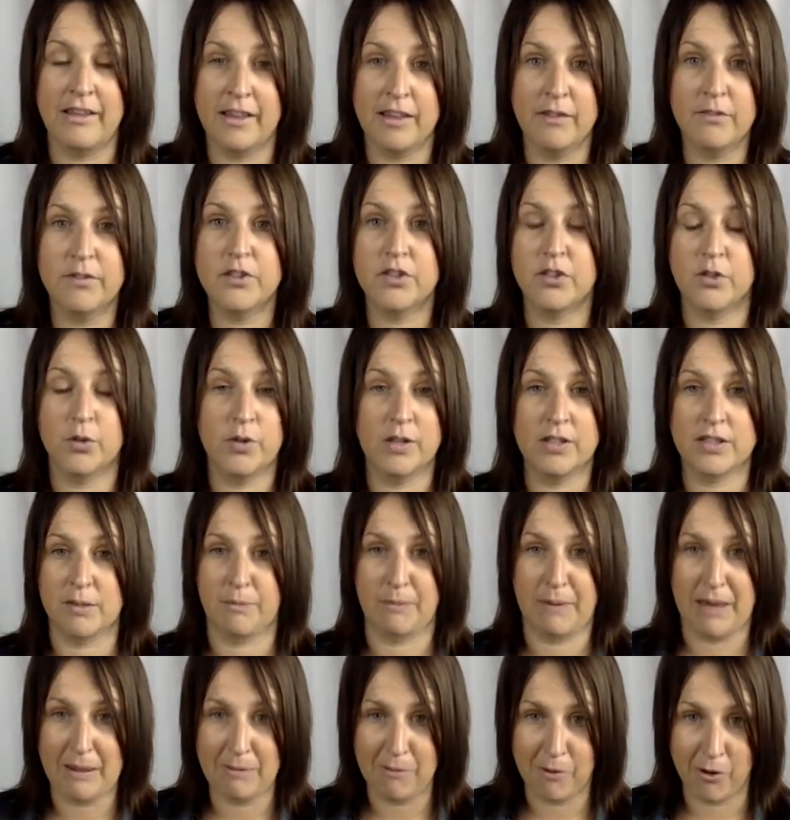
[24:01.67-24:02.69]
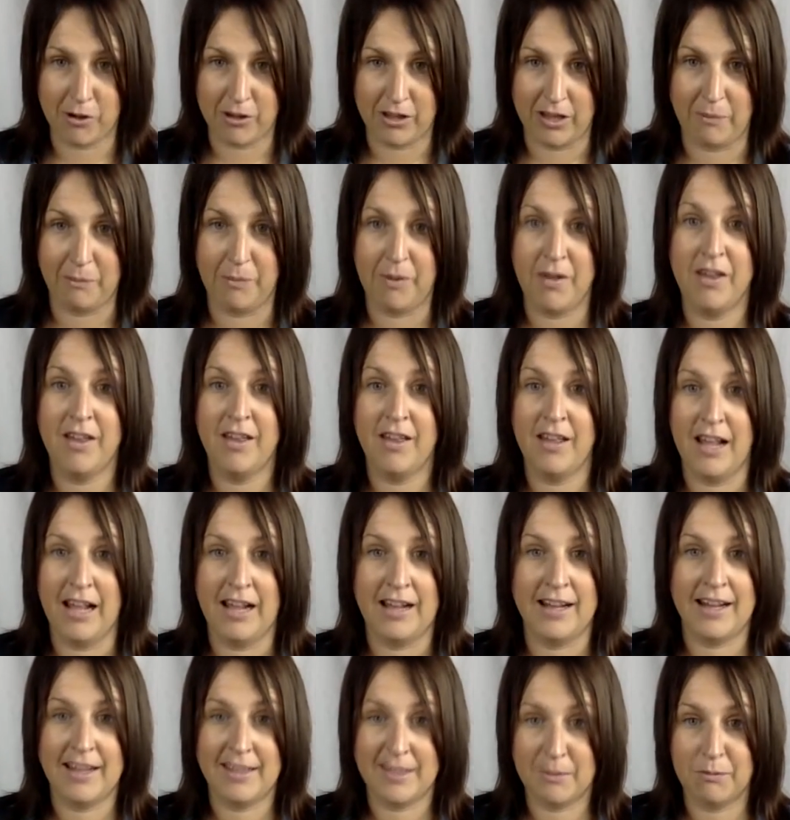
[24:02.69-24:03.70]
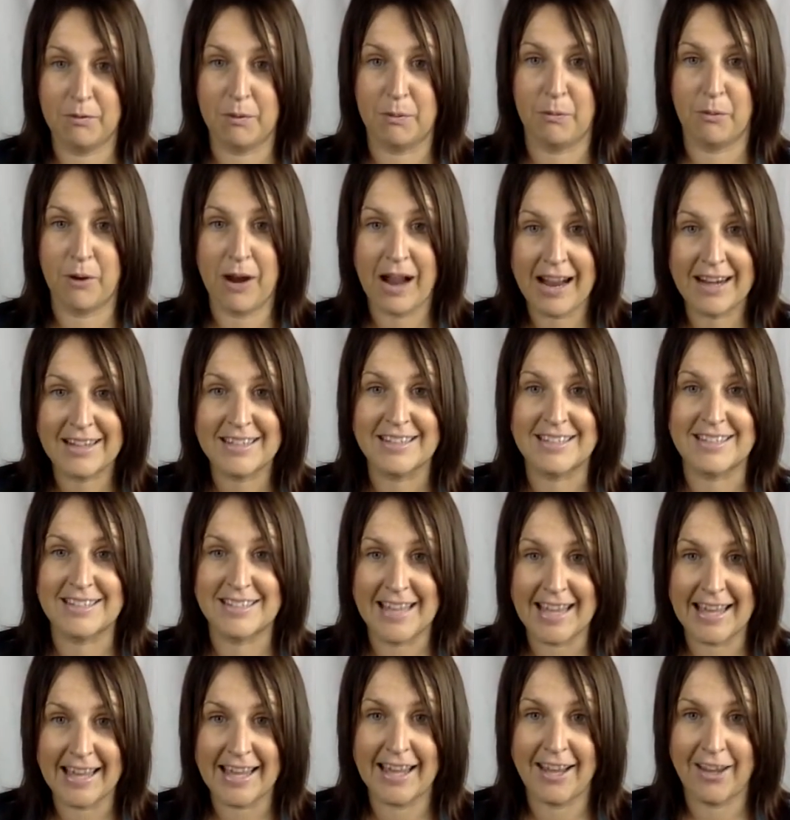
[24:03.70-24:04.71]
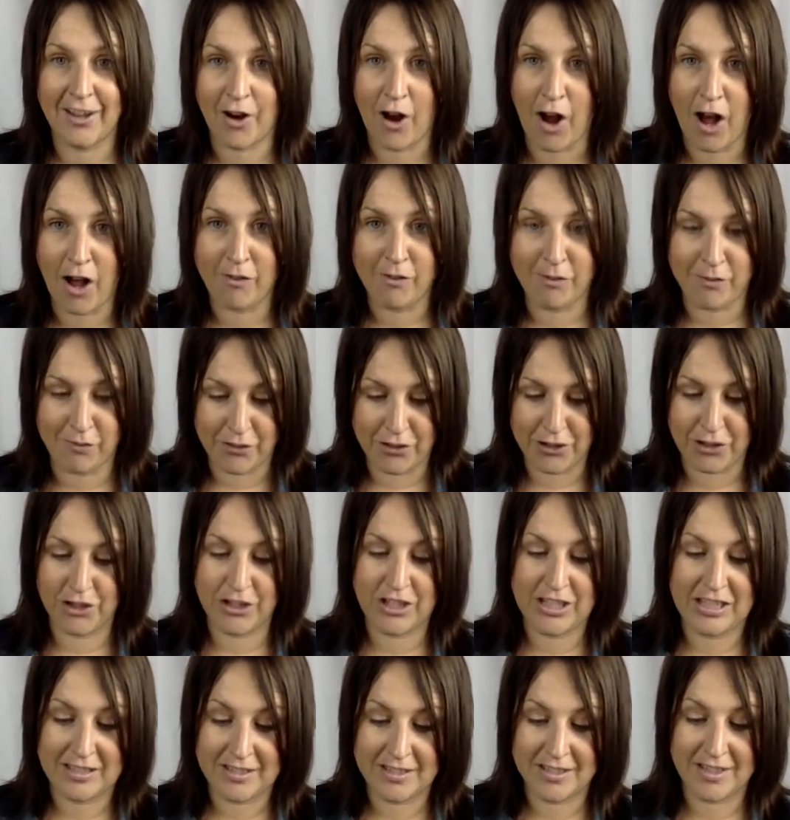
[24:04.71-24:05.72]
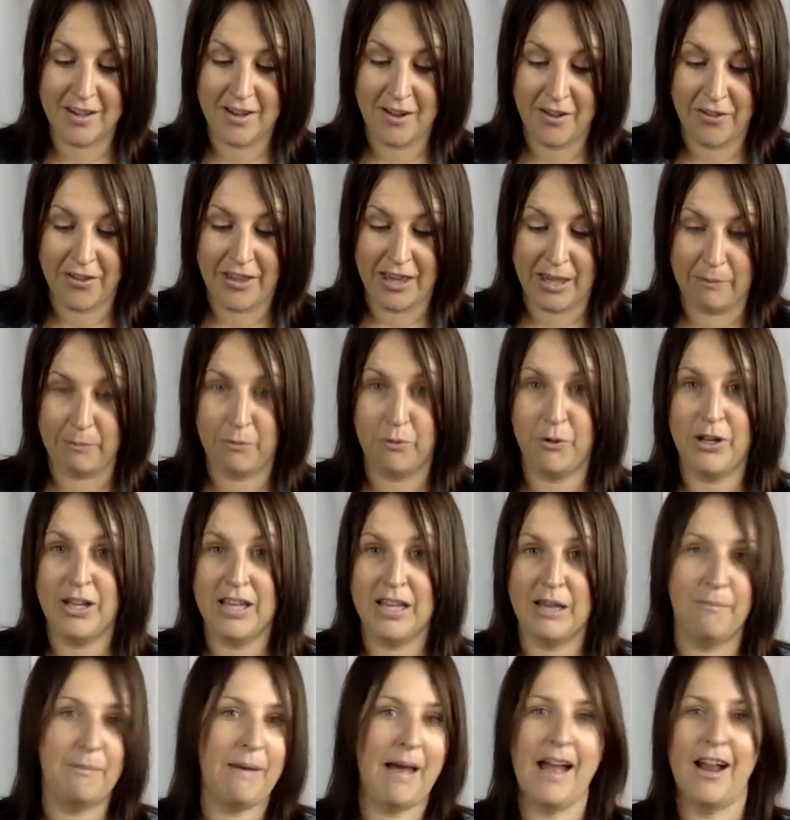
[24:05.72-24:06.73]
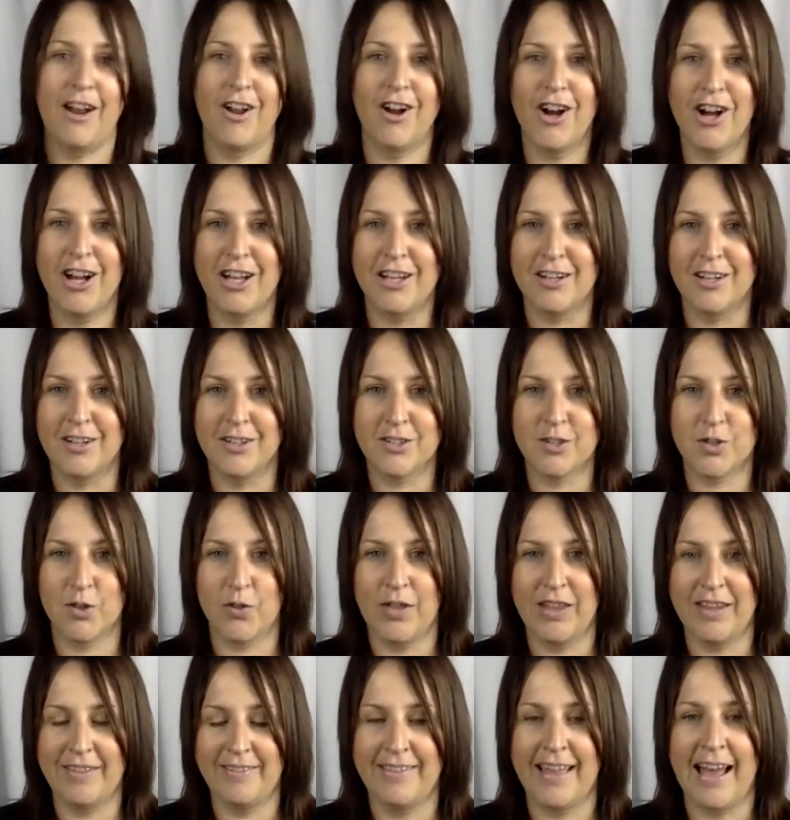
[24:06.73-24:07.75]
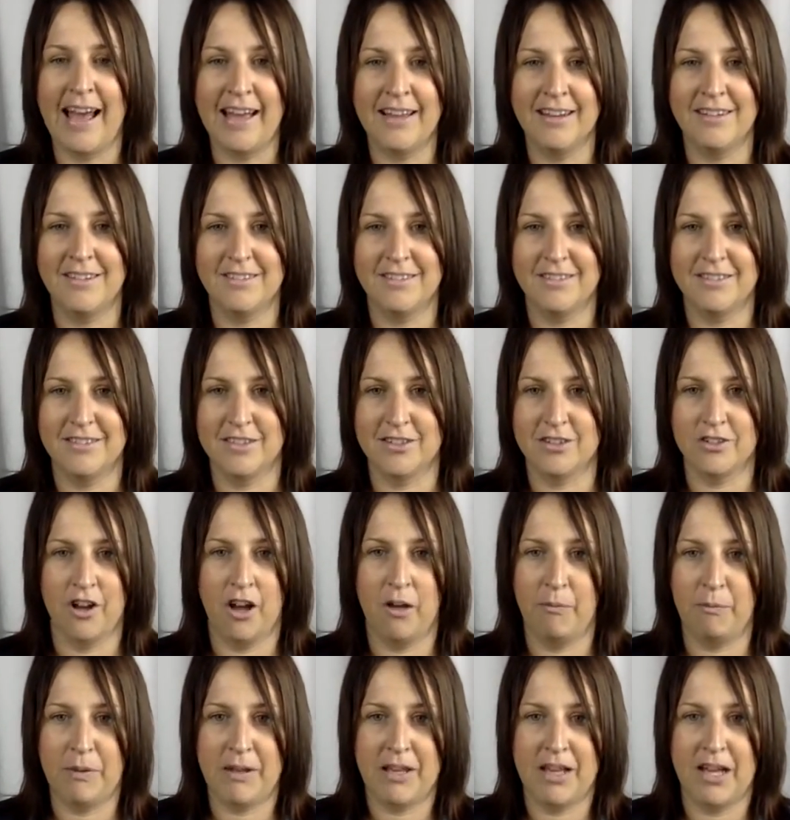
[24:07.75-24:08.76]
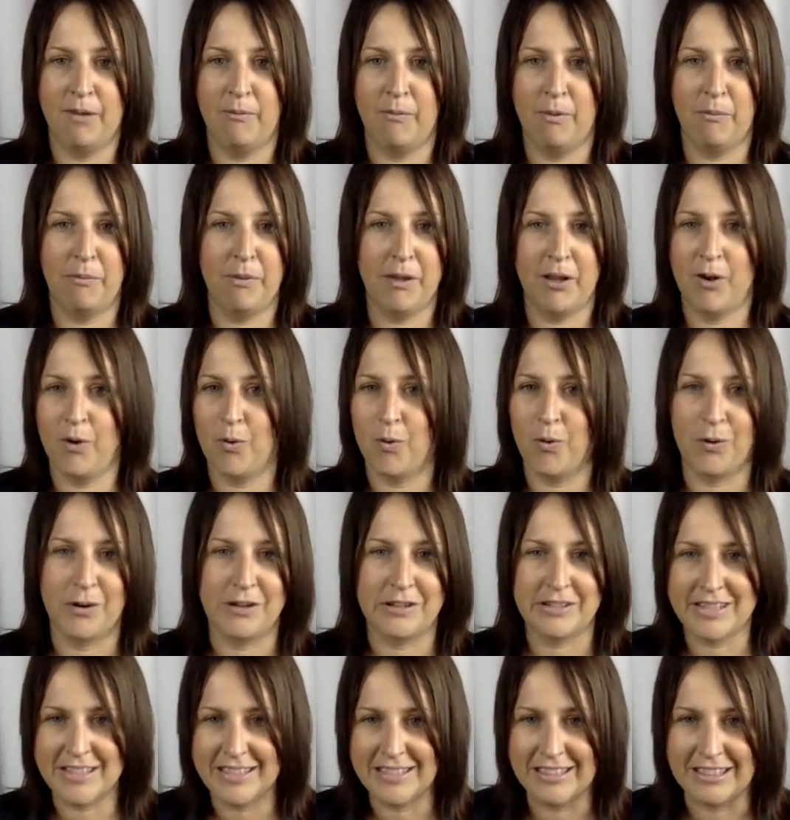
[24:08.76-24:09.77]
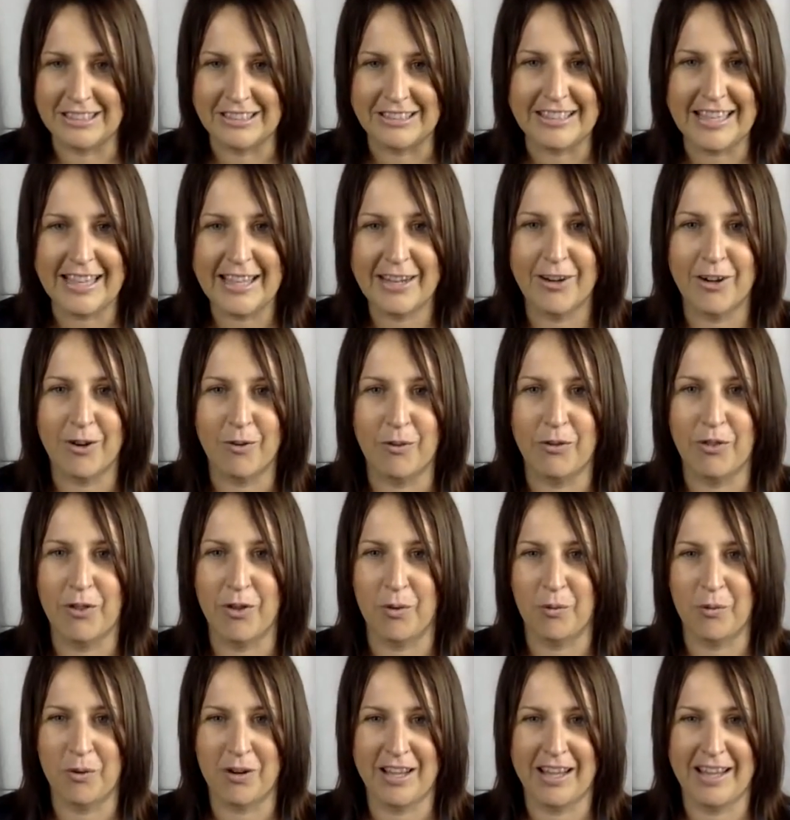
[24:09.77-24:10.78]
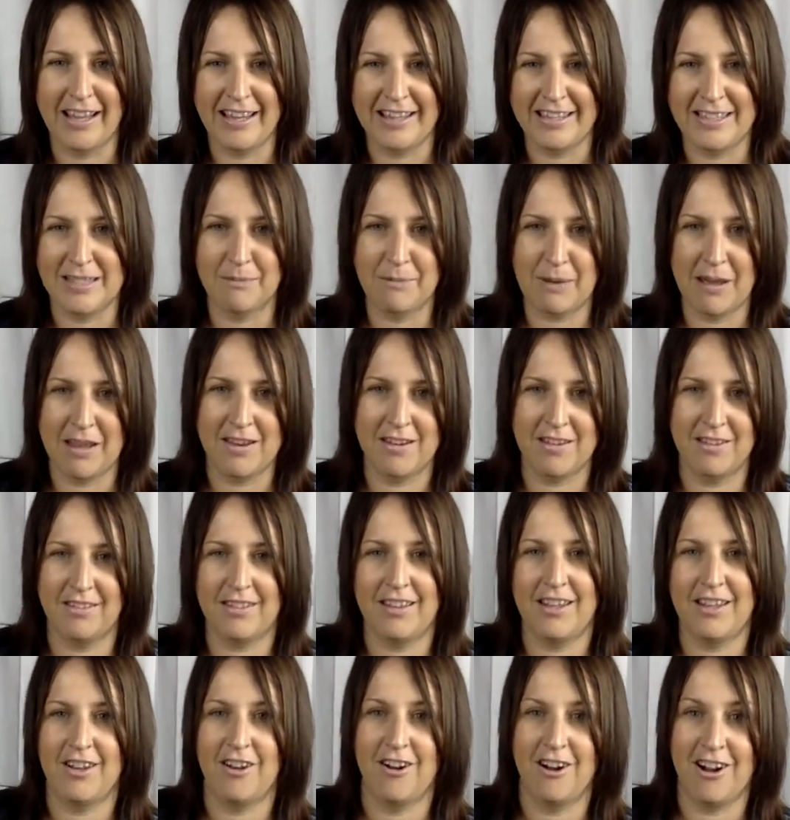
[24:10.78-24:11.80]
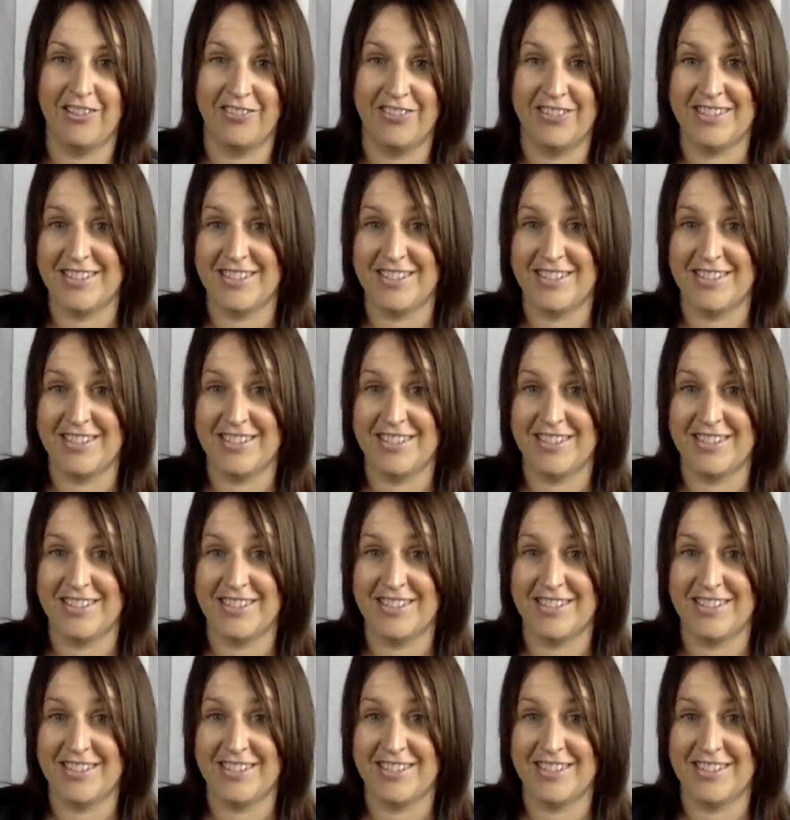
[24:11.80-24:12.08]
give students a paper clip and get them to practice taking it off of the sheets and putting it back on so that that does not become a big ordeal later when they're working independently on the